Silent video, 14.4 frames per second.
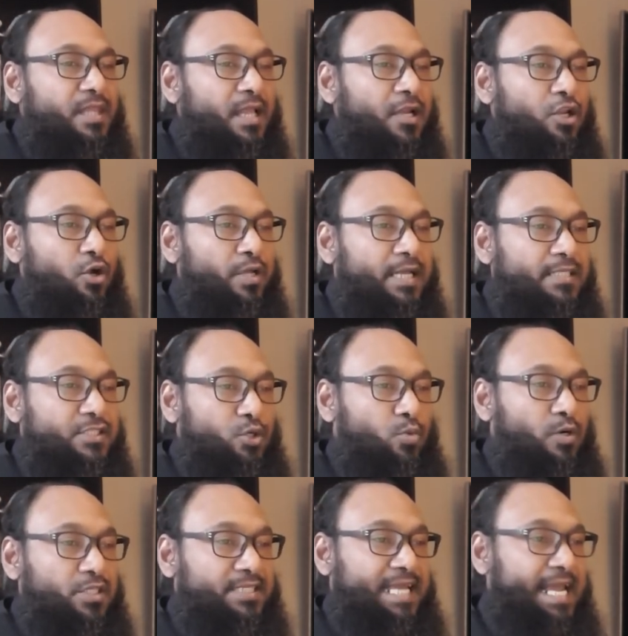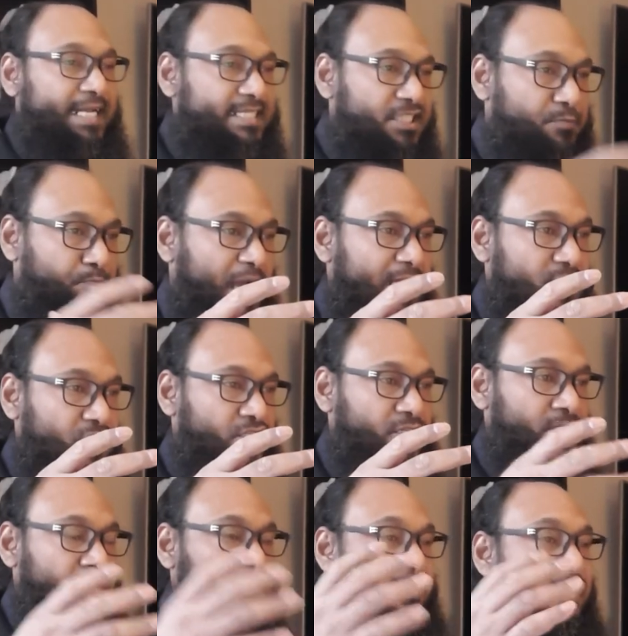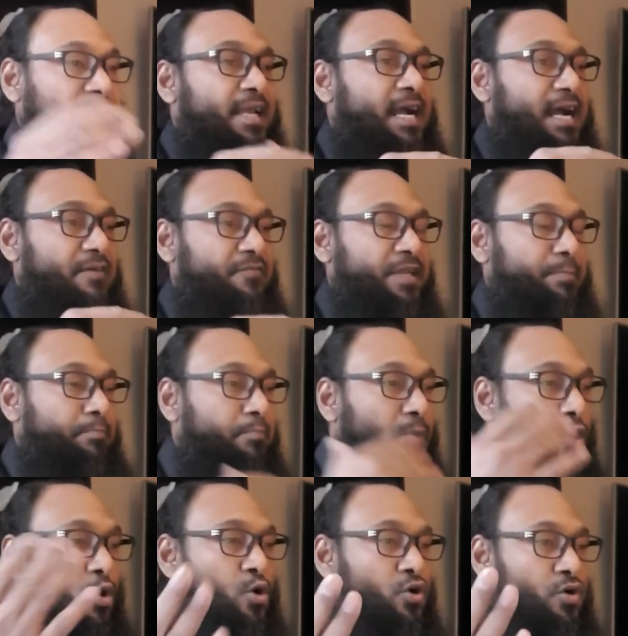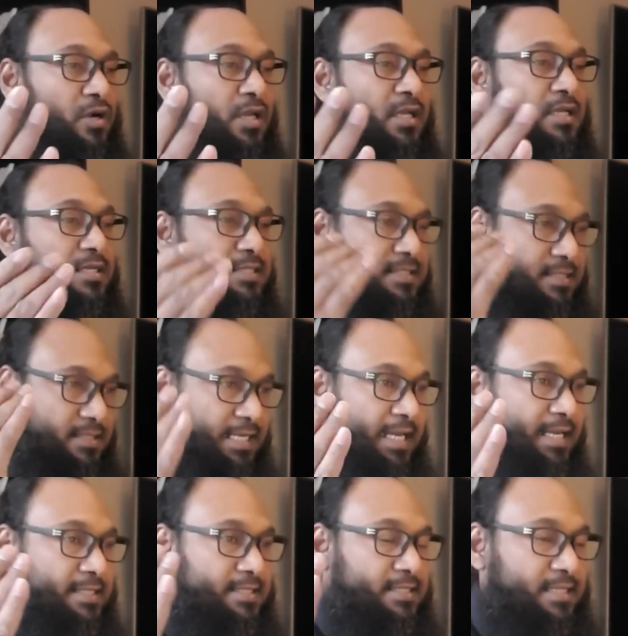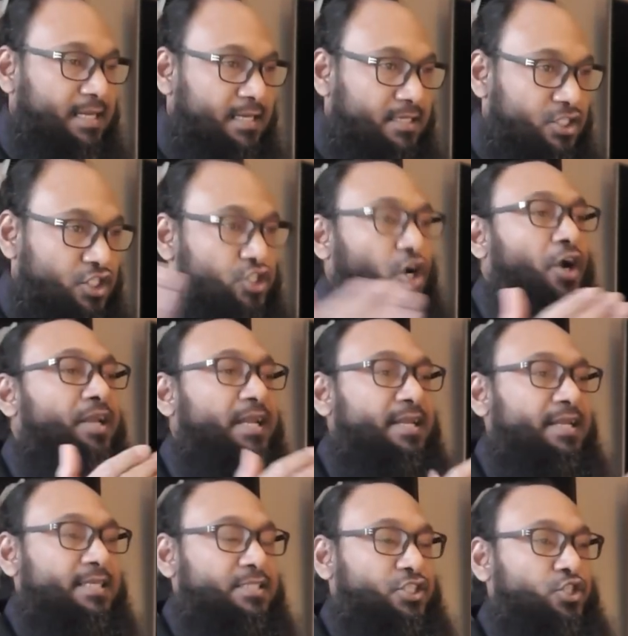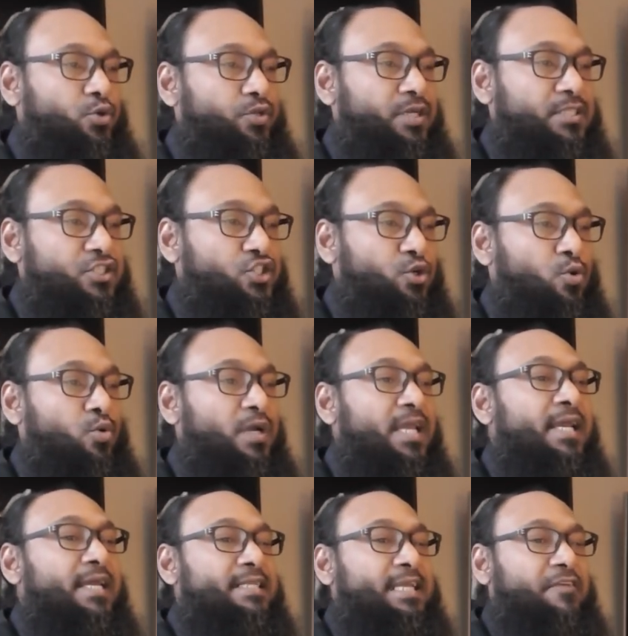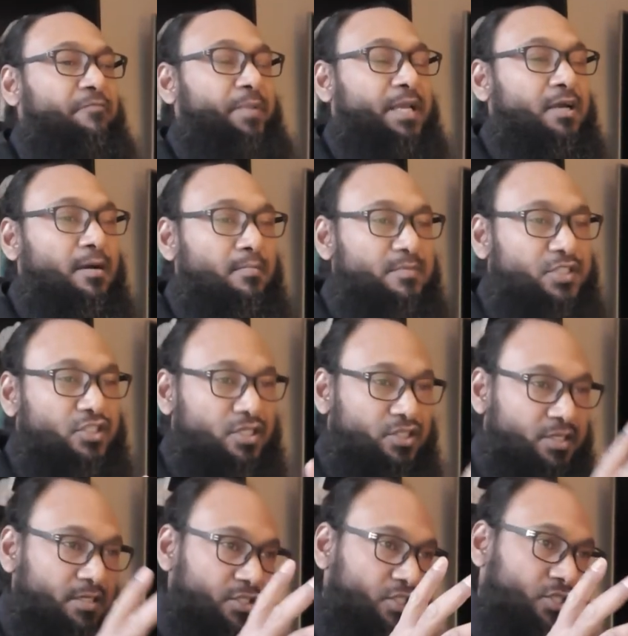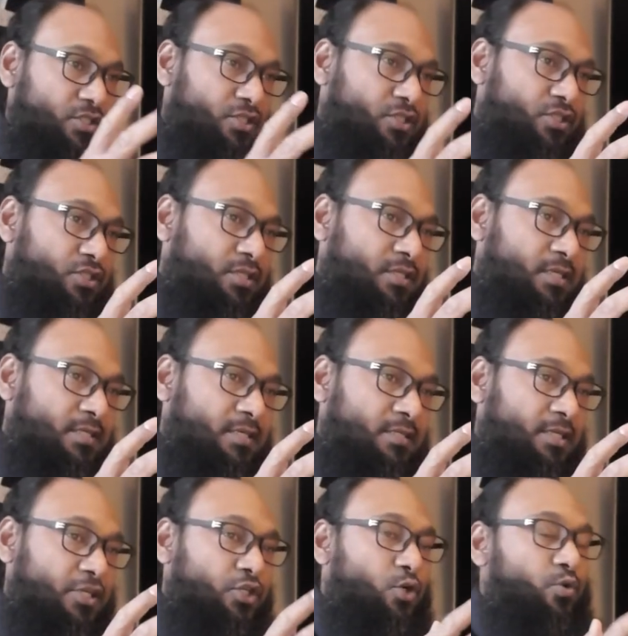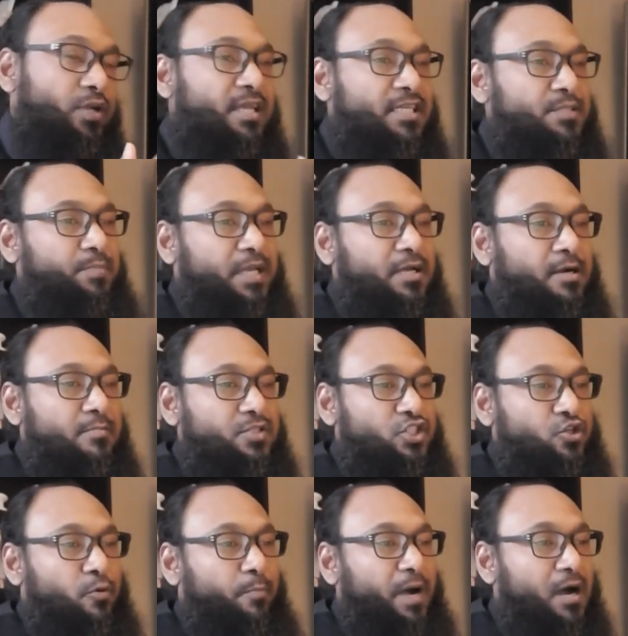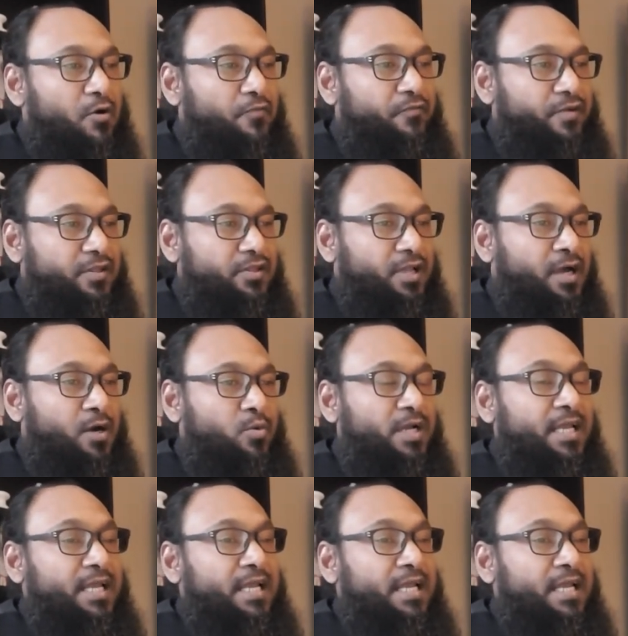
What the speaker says: looking towards expansion and having more states joining this union. So they've become the union has become so powerful now